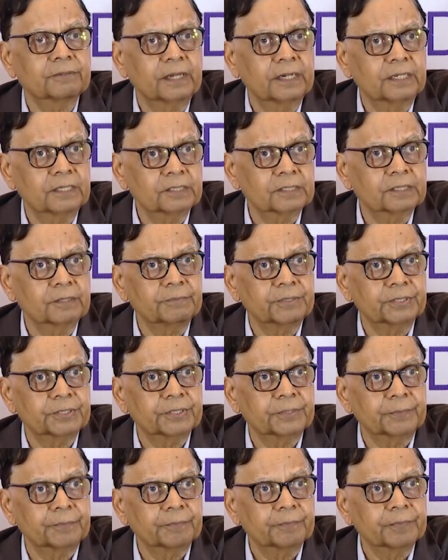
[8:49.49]
Finance
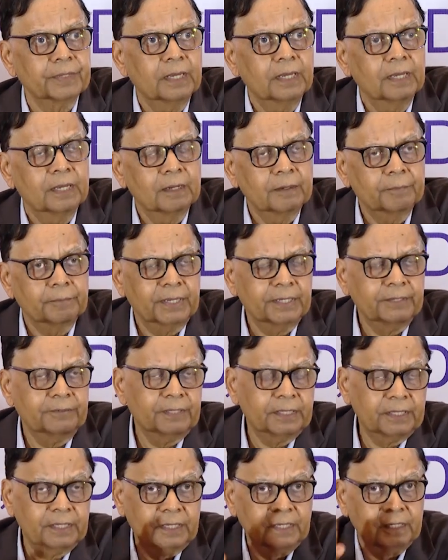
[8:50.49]
Commission. By the
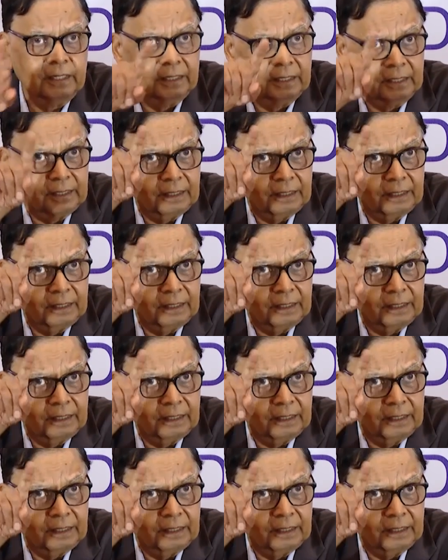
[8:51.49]
way, the